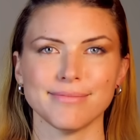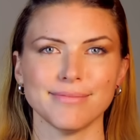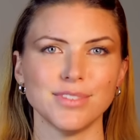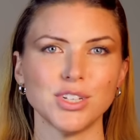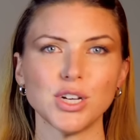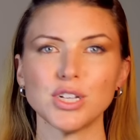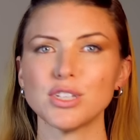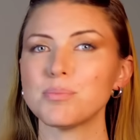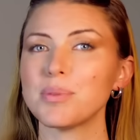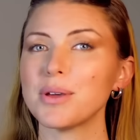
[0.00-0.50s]

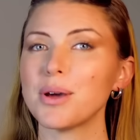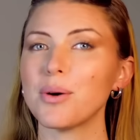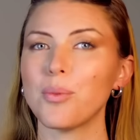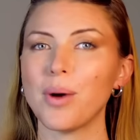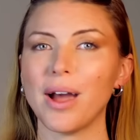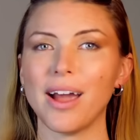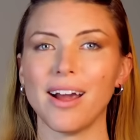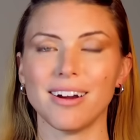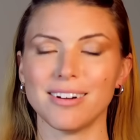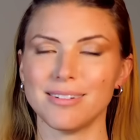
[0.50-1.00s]
Just be
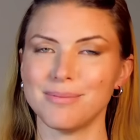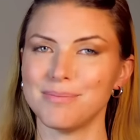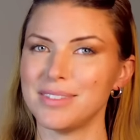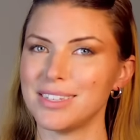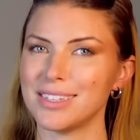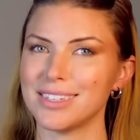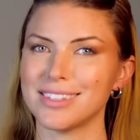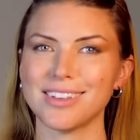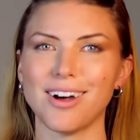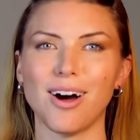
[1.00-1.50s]
aware.
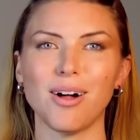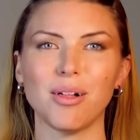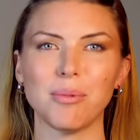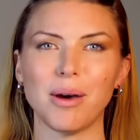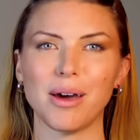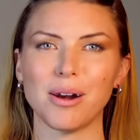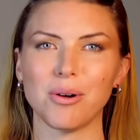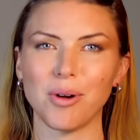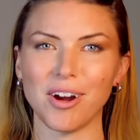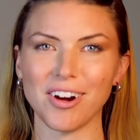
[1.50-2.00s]
This is all
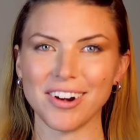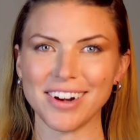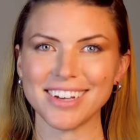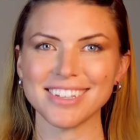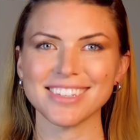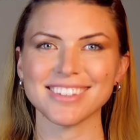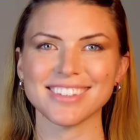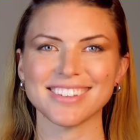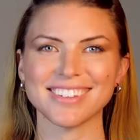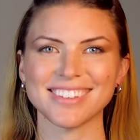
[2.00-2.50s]
about
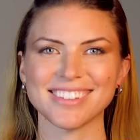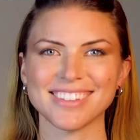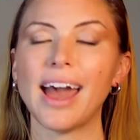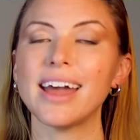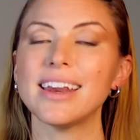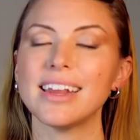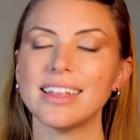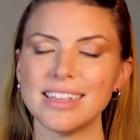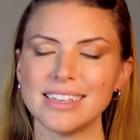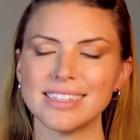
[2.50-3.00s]
awareness.
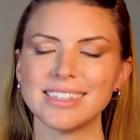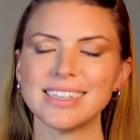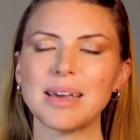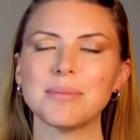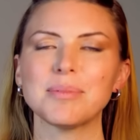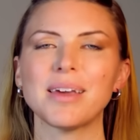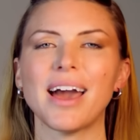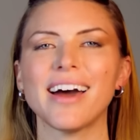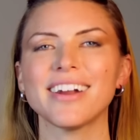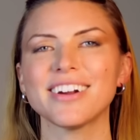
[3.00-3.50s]
And in the
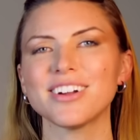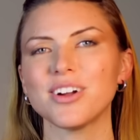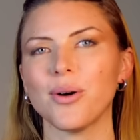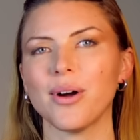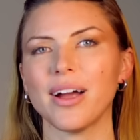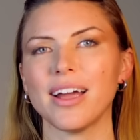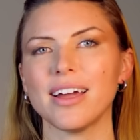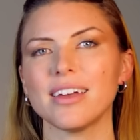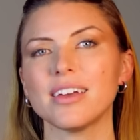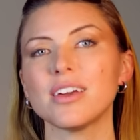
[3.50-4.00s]
same
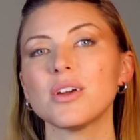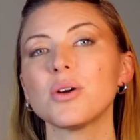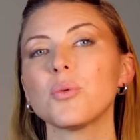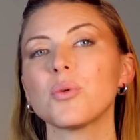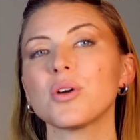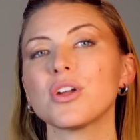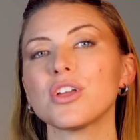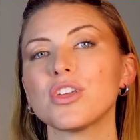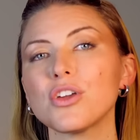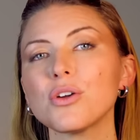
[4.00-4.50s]
category, who
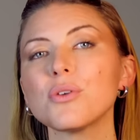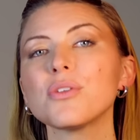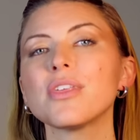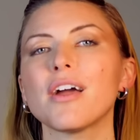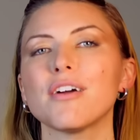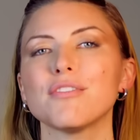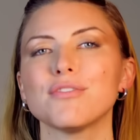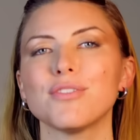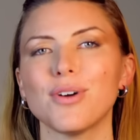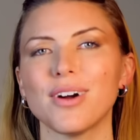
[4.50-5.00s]
are you
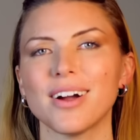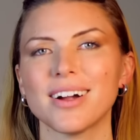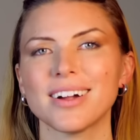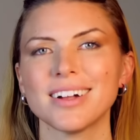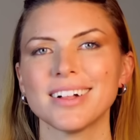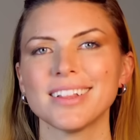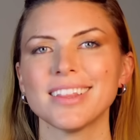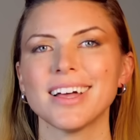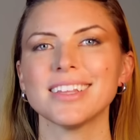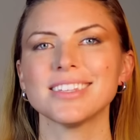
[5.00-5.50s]
there for?
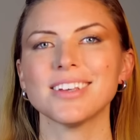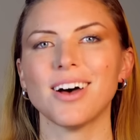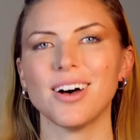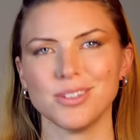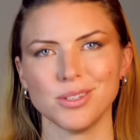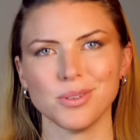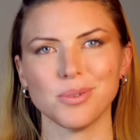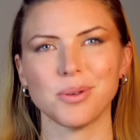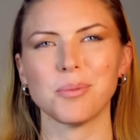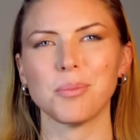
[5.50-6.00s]
That's
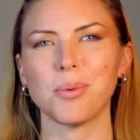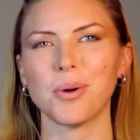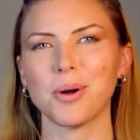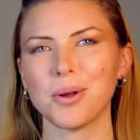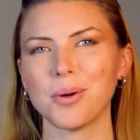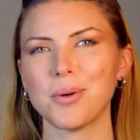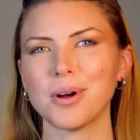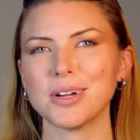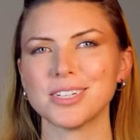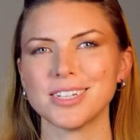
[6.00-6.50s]
also an
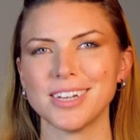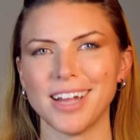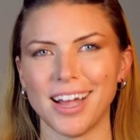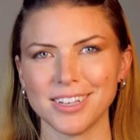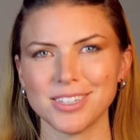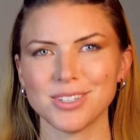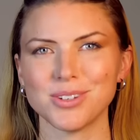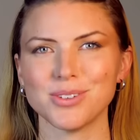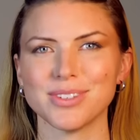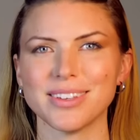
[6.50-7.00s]
important question to
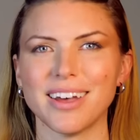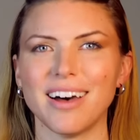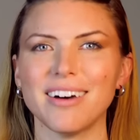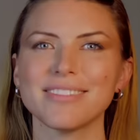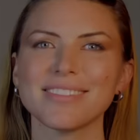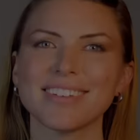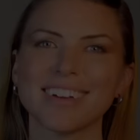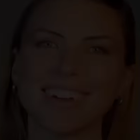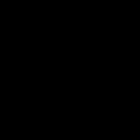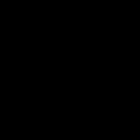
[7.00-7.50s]
ask yourself.
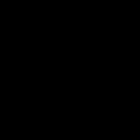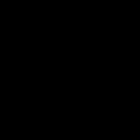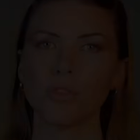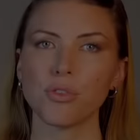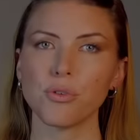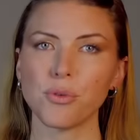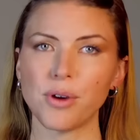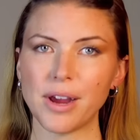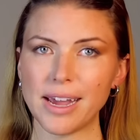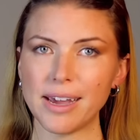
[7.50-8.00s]

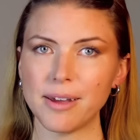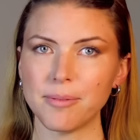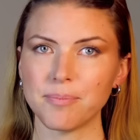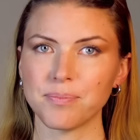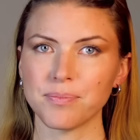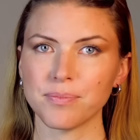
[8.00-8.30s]
3,